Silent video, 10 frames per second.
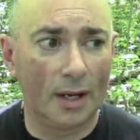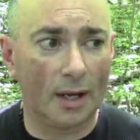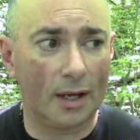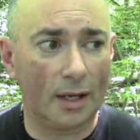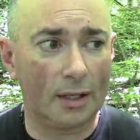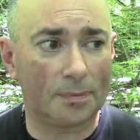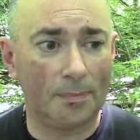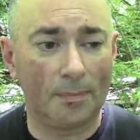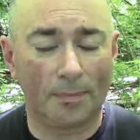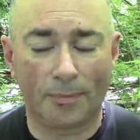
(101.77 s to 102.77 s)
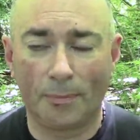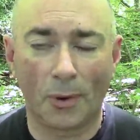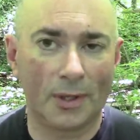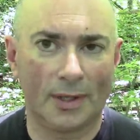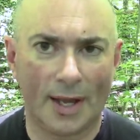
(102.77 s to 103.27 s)
Uh, it's
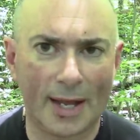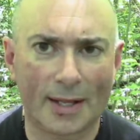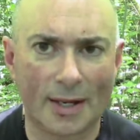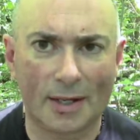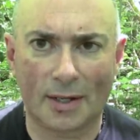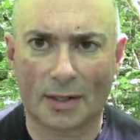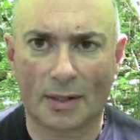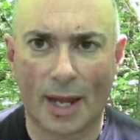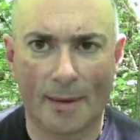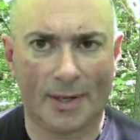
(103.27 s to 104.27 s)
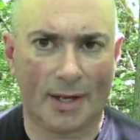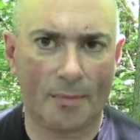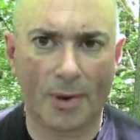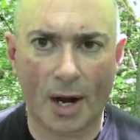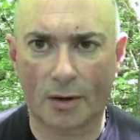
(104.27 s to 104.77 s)
more than likely just
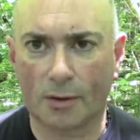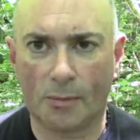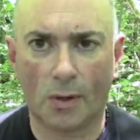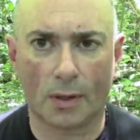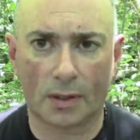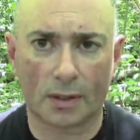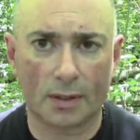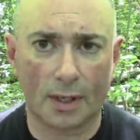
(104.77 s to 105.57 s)
Amazon buyer's remorse,